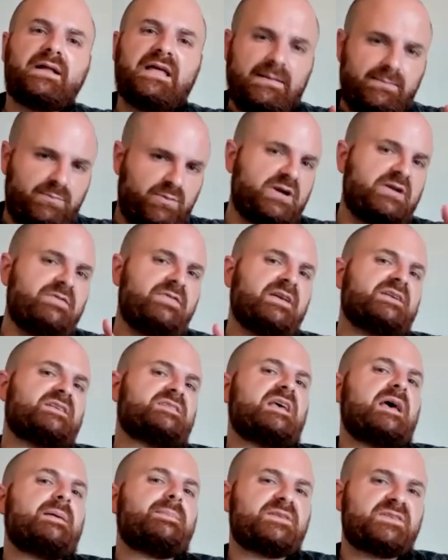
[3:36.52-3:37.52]
In a
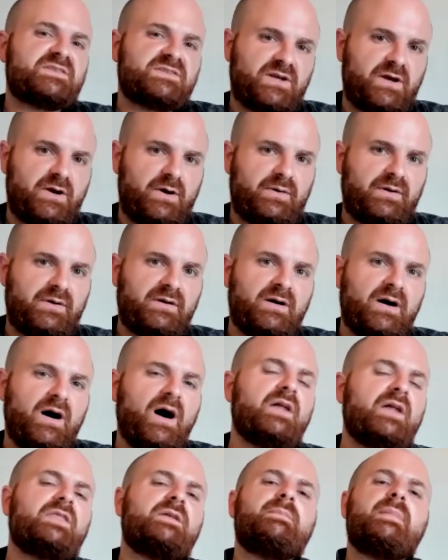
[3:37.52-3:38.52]
previous episode
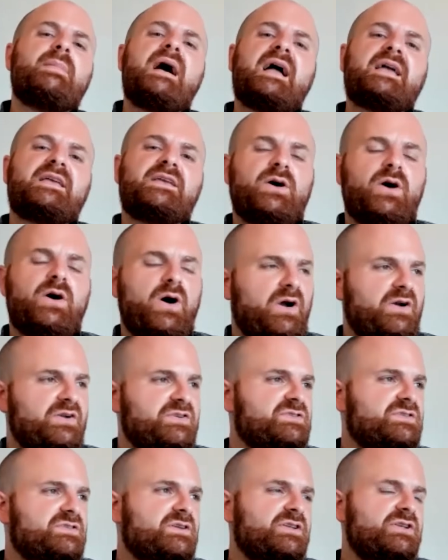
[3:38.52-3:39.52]
on the
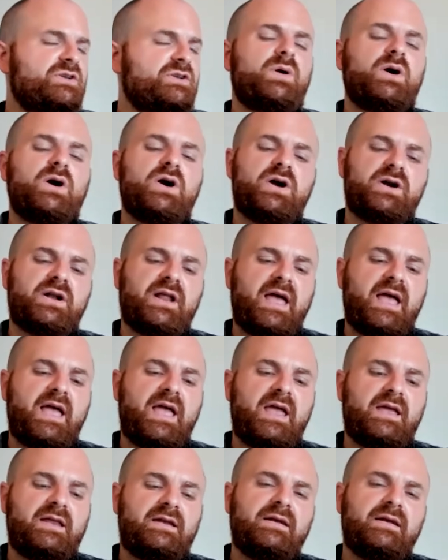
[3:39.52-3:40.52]
Magyars, you heard
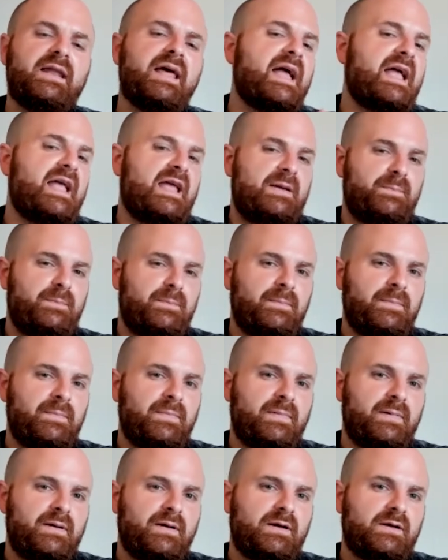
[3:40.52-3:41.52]
a name
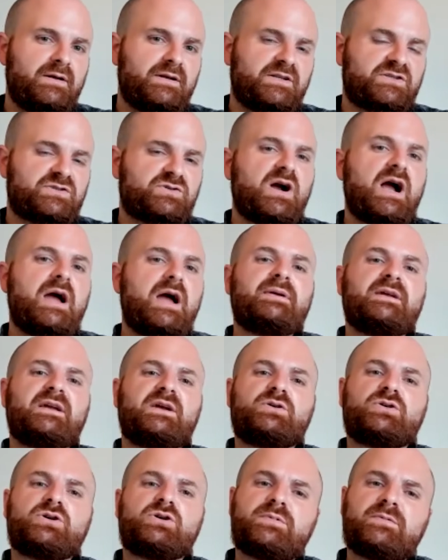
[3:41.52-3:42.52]
describing a
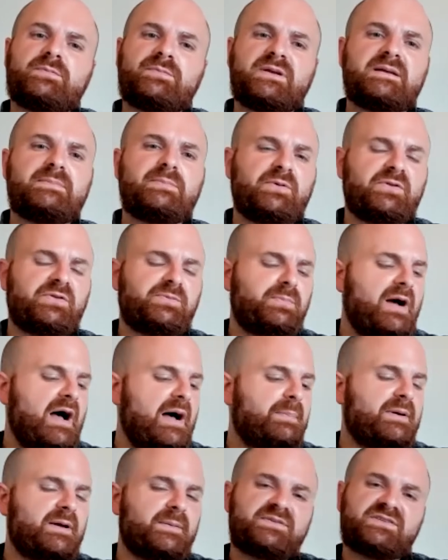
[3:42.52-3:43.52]
group of peoples
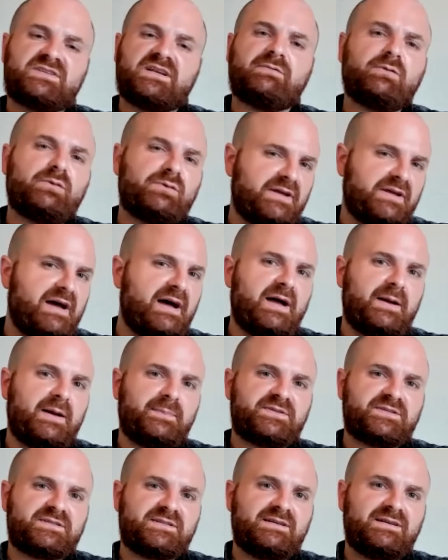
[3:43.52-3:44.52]
pop up several
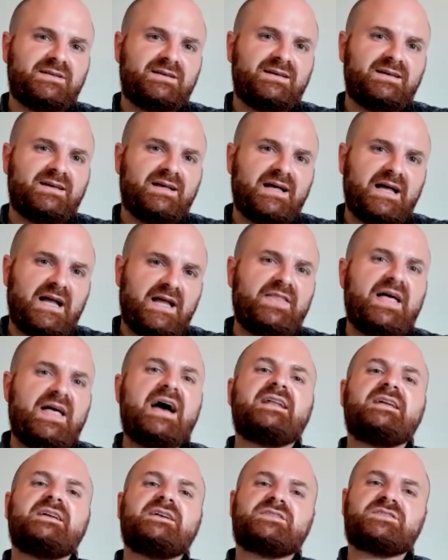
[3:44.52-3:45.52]
times, and
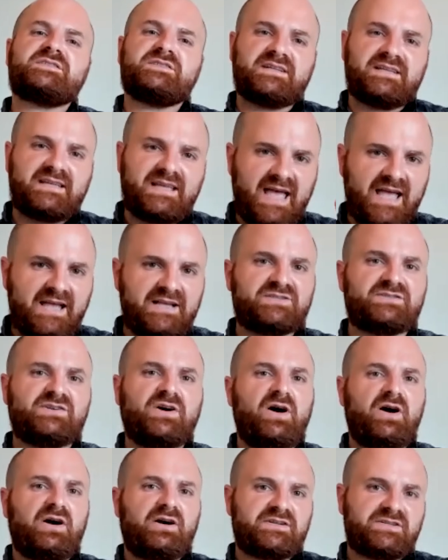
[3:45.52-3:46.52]
that is the
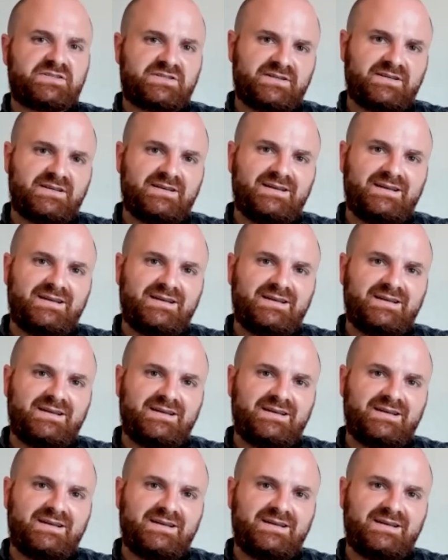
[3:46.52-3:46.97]
Khazars.